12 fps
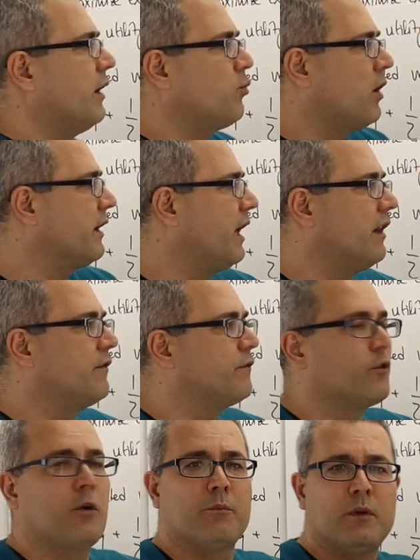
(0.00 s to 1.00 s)
and one half
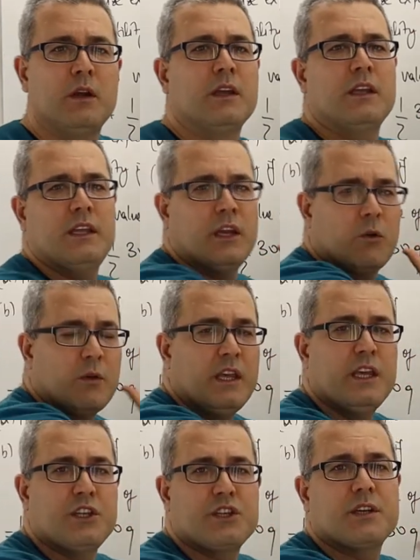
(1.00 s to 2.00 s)
from, you know,
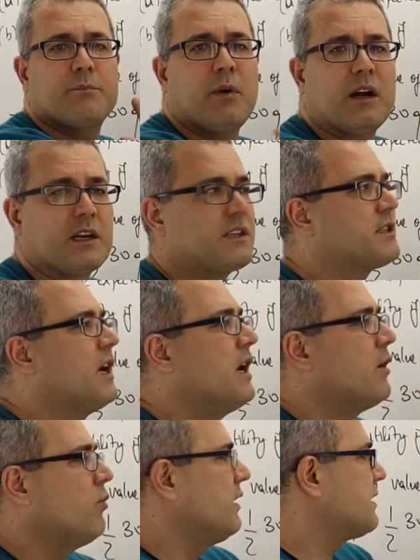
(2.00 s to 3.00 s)
each part,
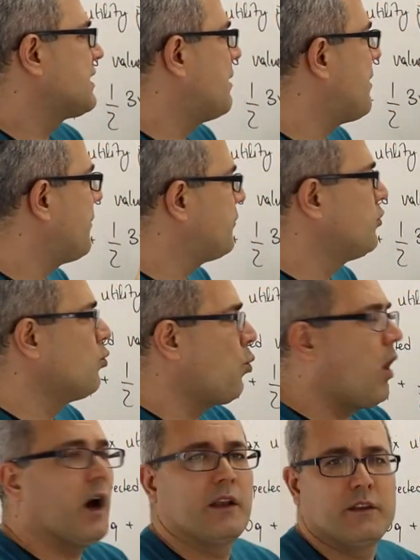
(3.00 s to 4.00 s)
will sum up to
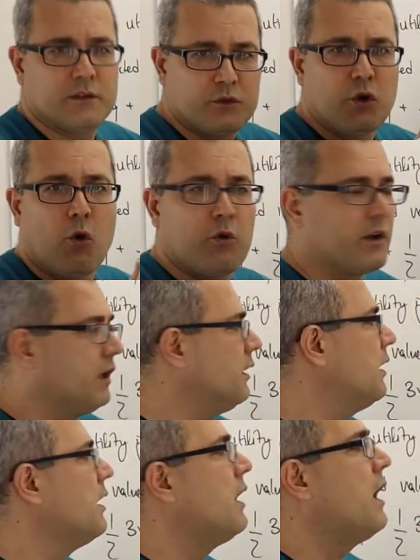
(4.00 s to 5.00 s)
one, the total.